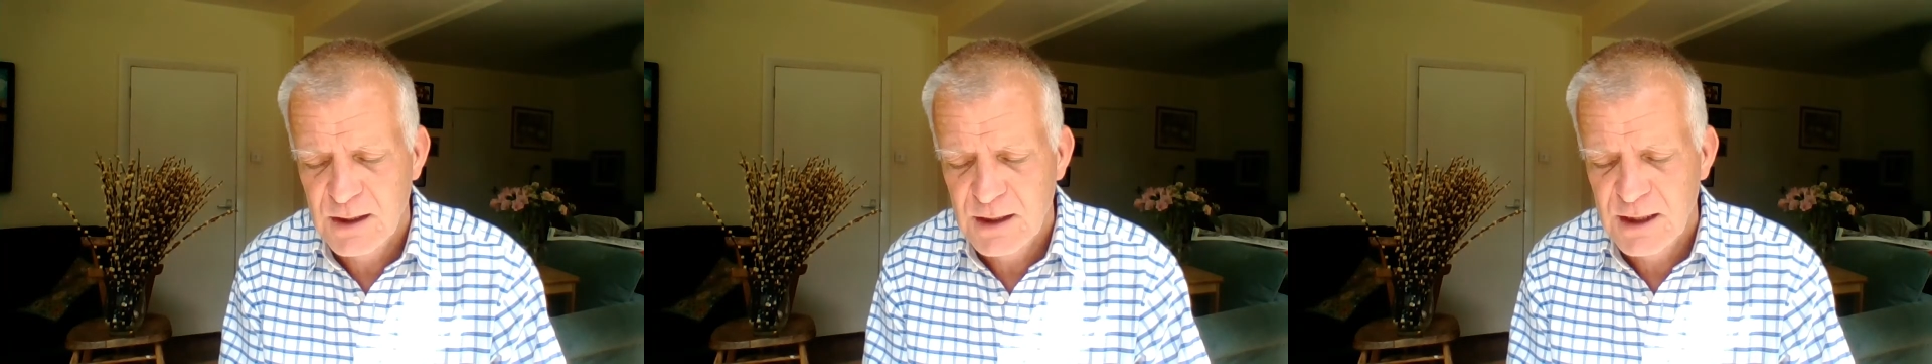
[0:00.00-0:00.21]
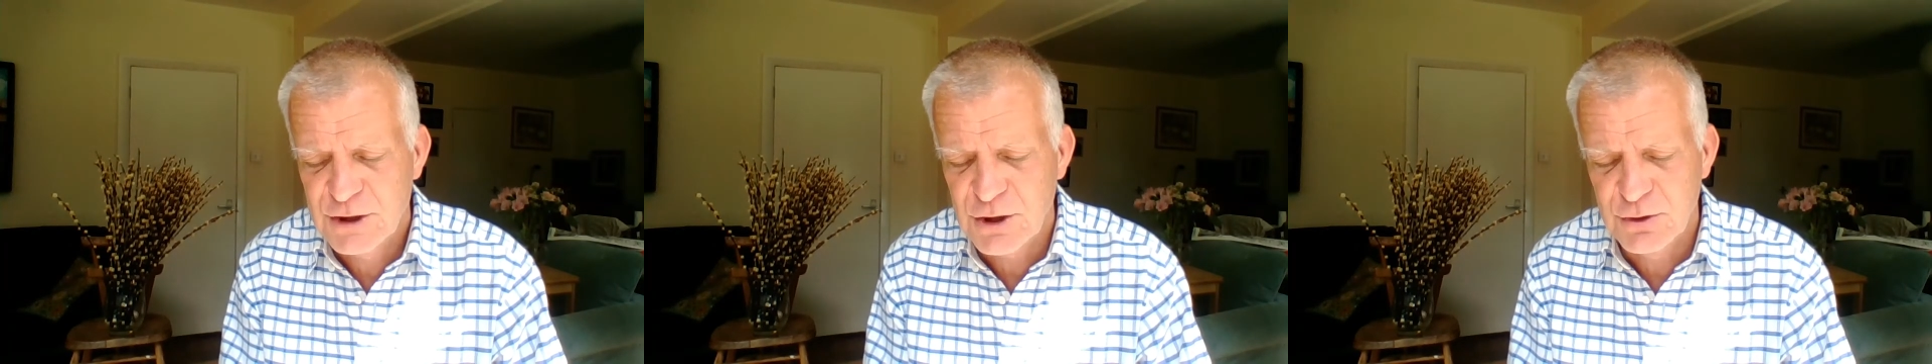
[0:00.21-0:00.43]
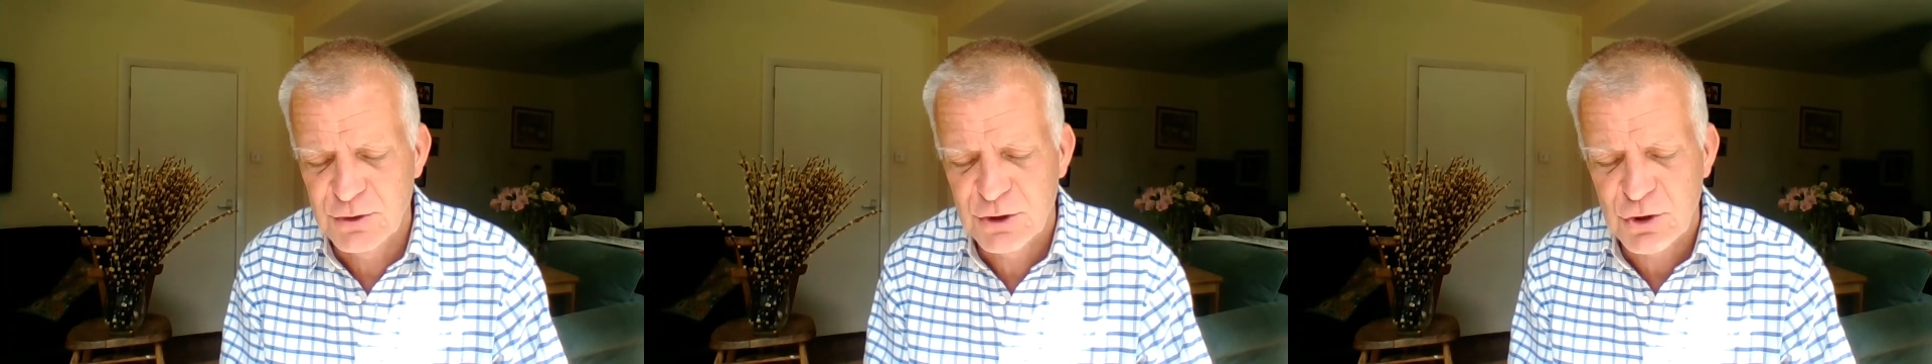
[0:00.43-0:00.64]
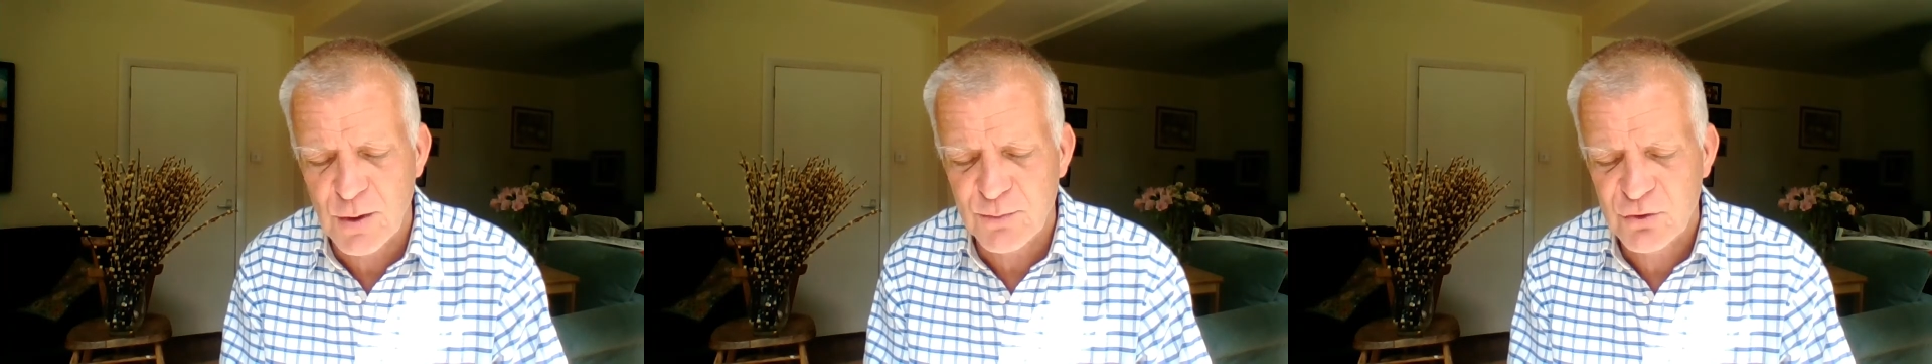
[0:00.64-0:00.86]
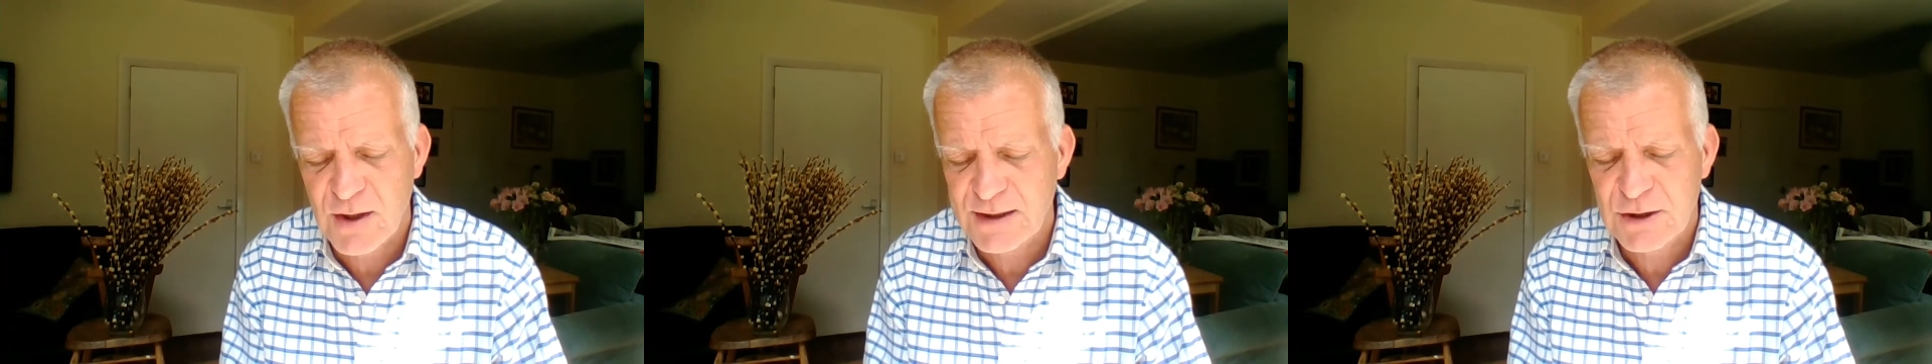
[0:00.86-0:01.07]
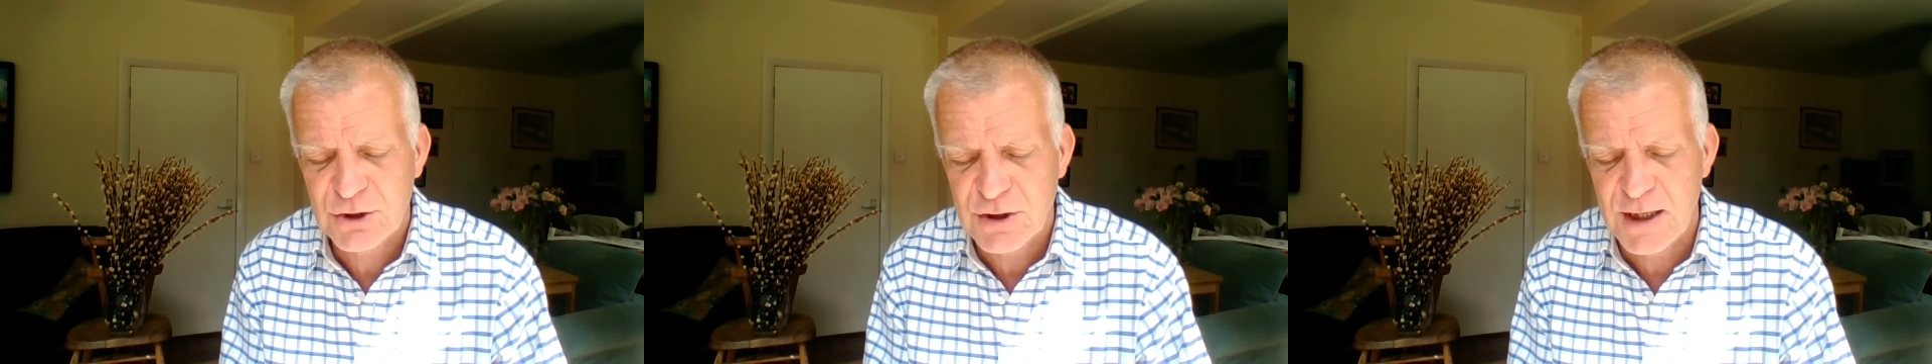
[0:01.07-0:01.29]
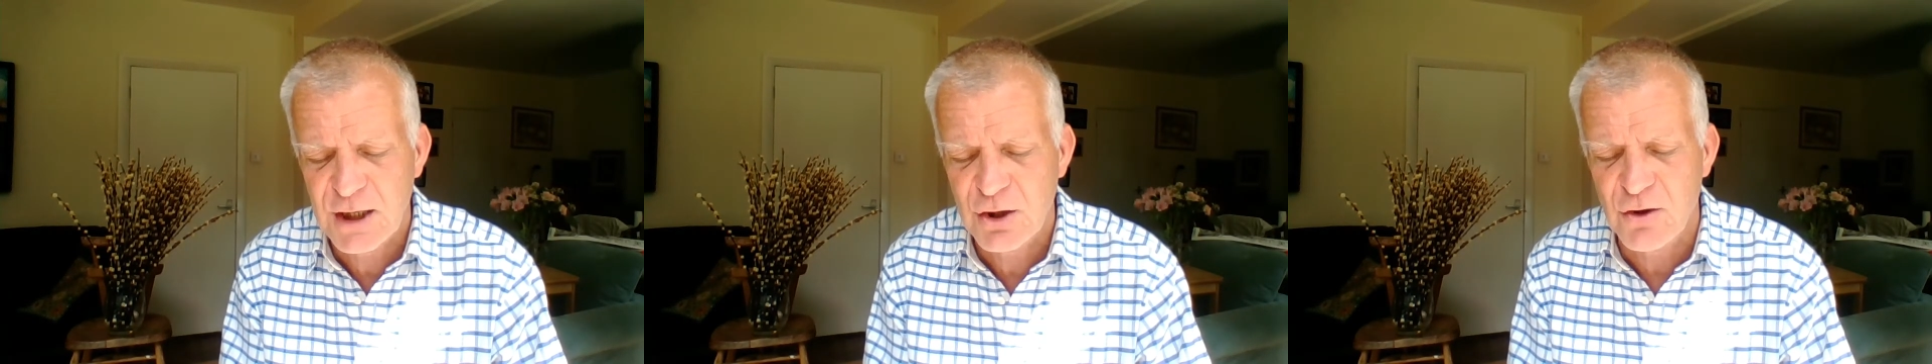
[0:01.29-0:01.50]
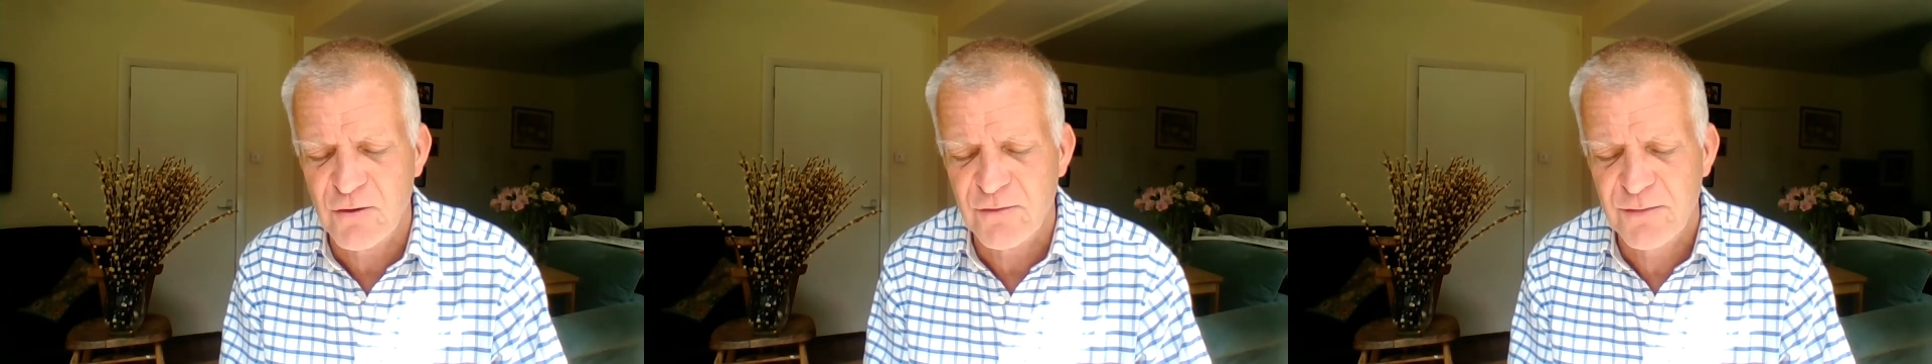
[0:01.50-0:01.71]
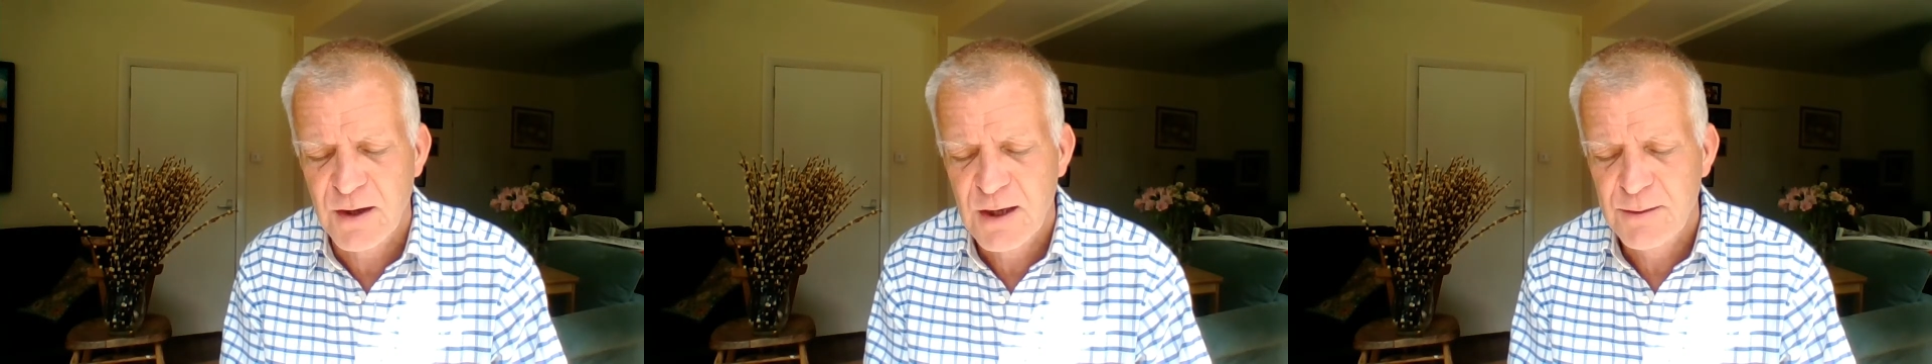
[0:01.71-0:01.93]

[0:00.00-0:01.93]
He soon stopped trying to shake it off,